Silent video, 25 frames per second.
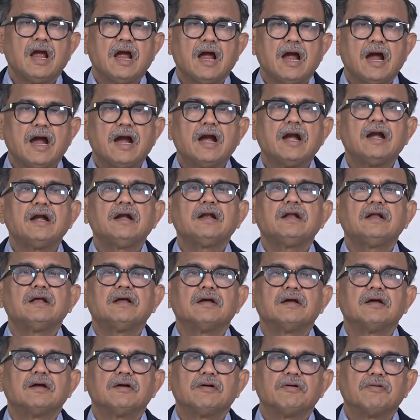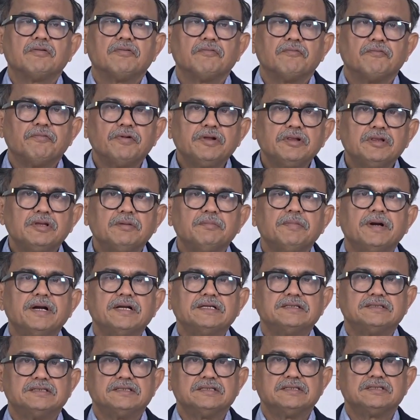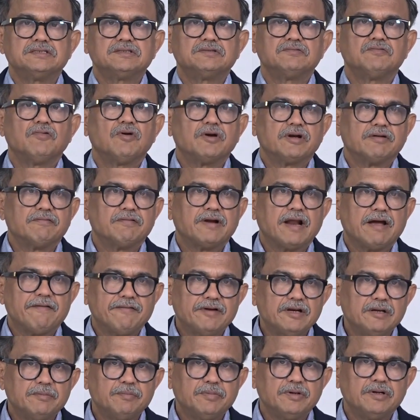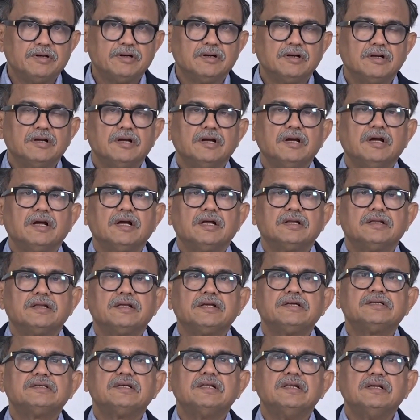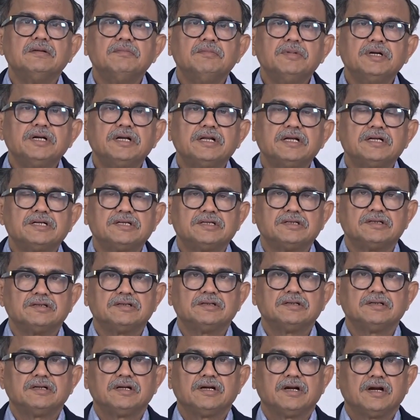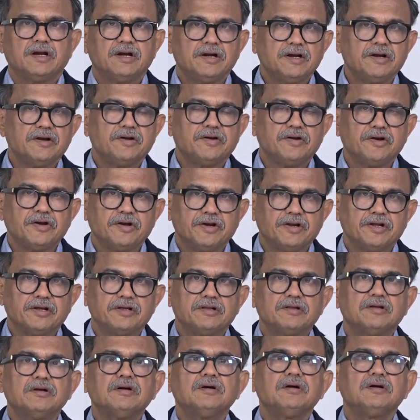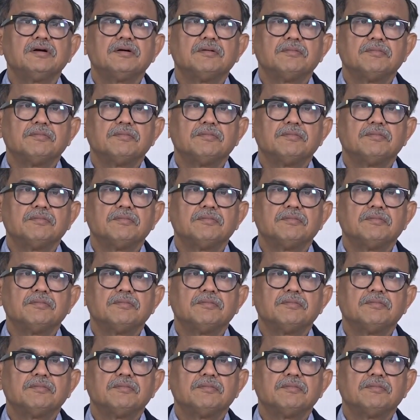and with the medicines, whatever available, there is limitation in treating the